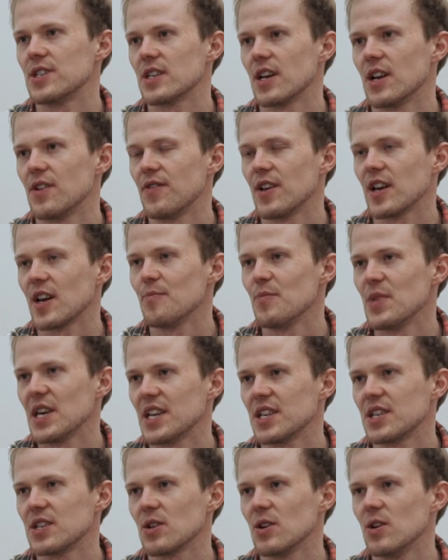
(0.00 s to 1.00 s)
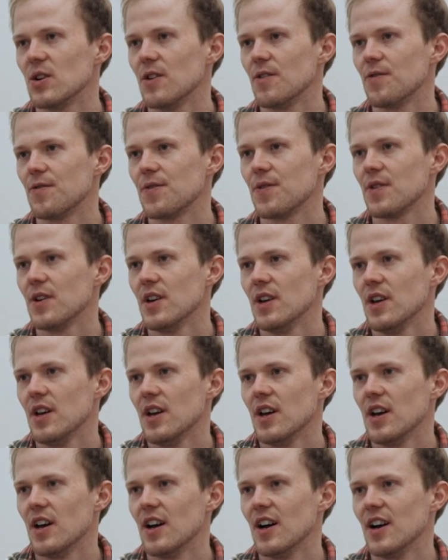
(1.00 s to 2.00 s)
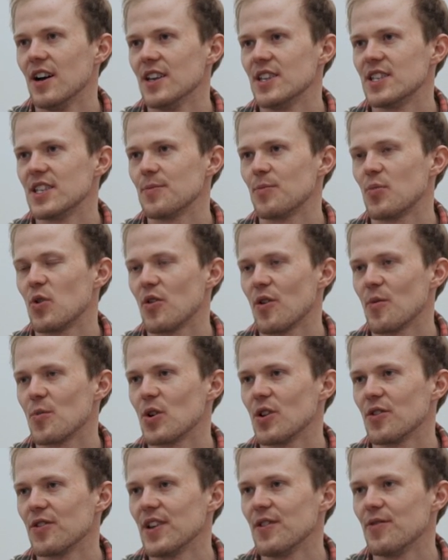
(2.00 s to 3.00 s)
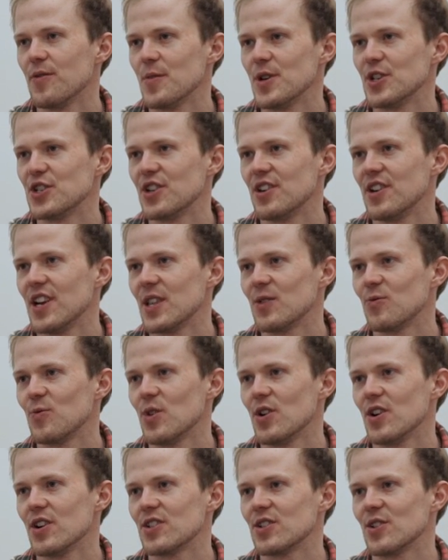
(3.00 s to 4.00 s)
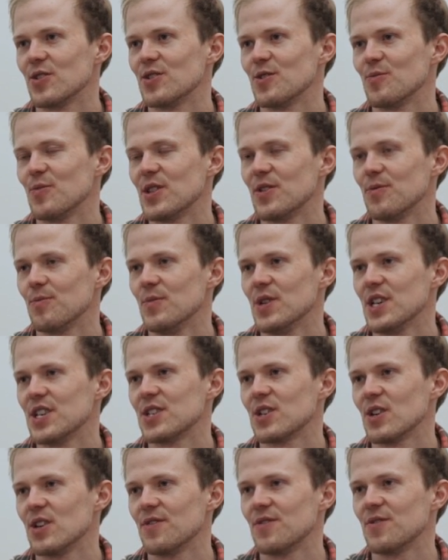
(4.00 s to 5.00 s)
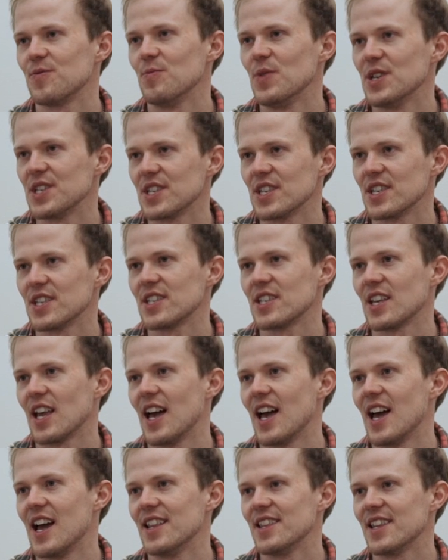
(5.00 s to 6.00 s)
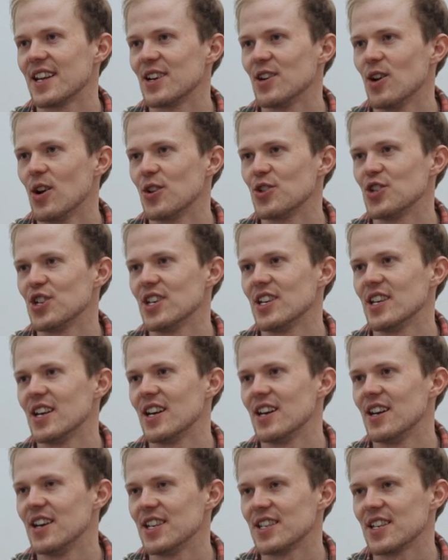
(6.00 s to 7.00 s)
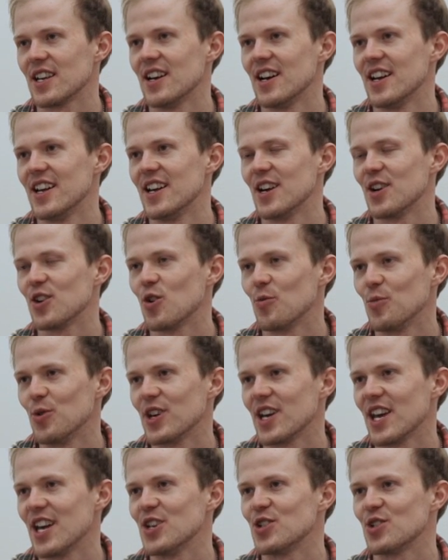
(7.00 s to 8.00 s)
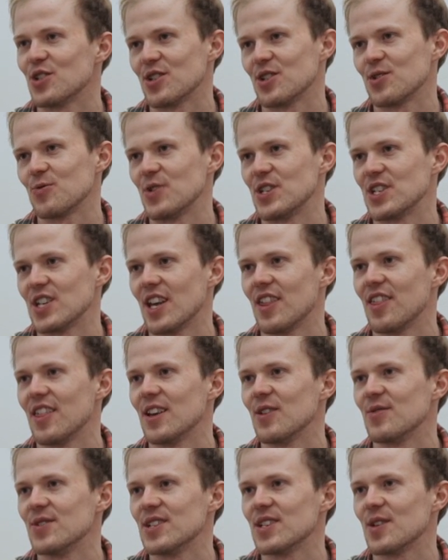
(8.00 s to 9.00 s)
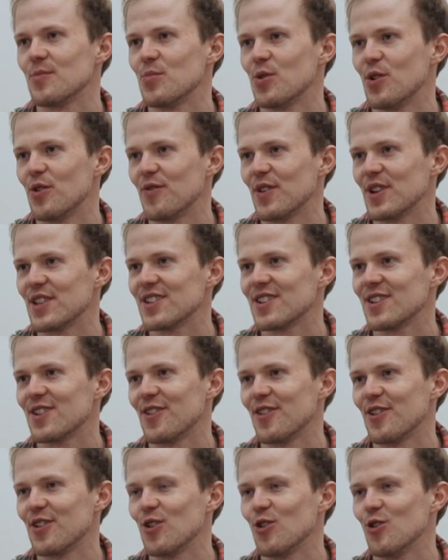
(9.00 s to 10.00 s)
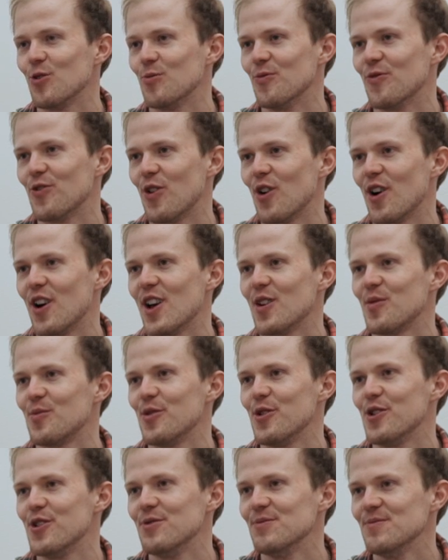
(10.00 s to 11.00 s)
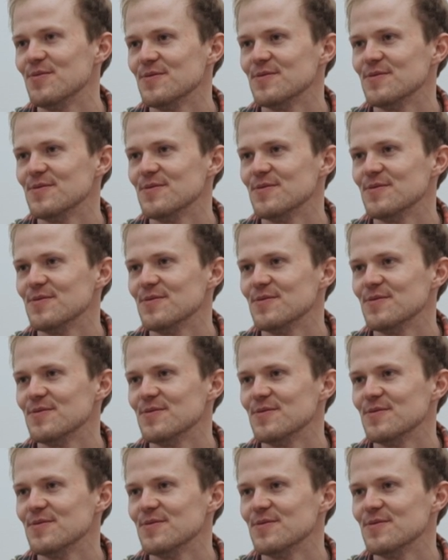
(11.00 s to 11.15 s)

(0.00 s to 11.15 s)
it's kind of like a mix of, uh, it's a program called Information Network. So it's a mix of business and technology and design and communications, which I think is a perfect curriculum yeah. for an entrepreneur.